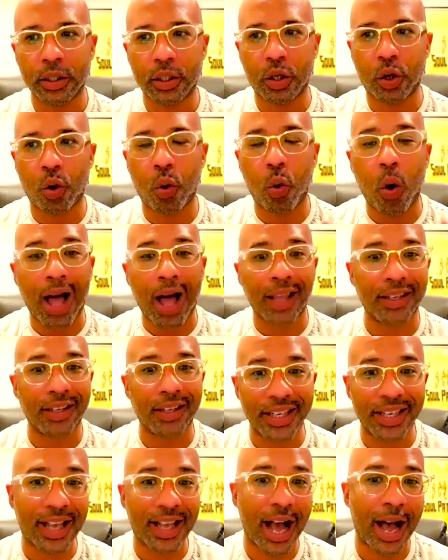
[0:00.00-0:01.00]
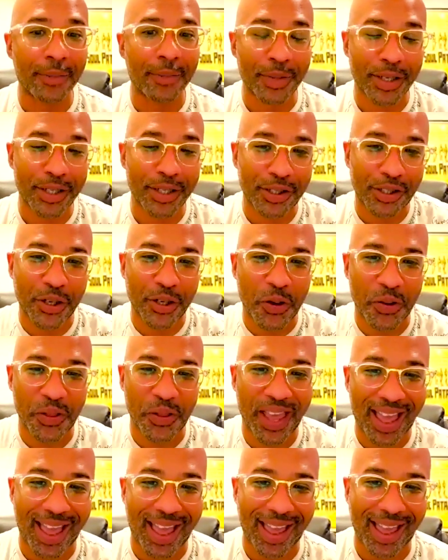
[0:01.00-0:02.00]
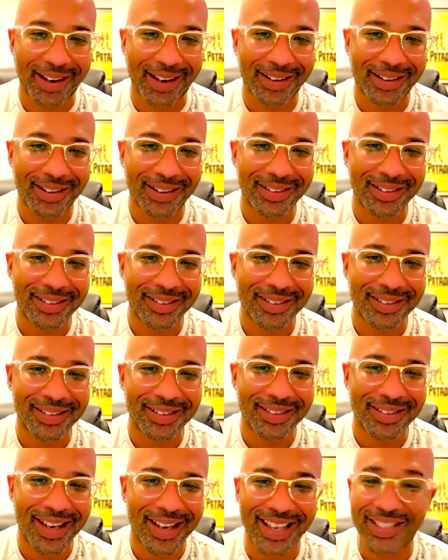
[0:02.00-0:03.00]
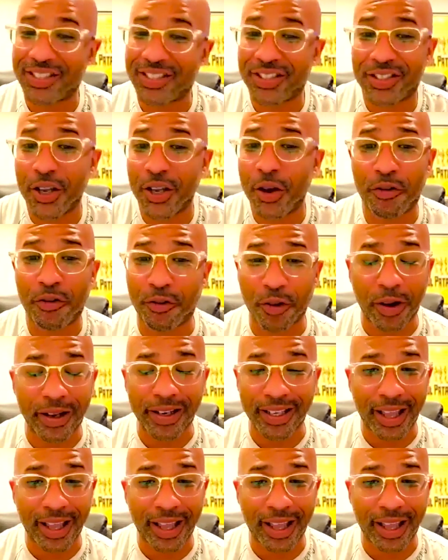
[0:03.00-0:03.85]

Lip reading: quality comedy show that is still funny.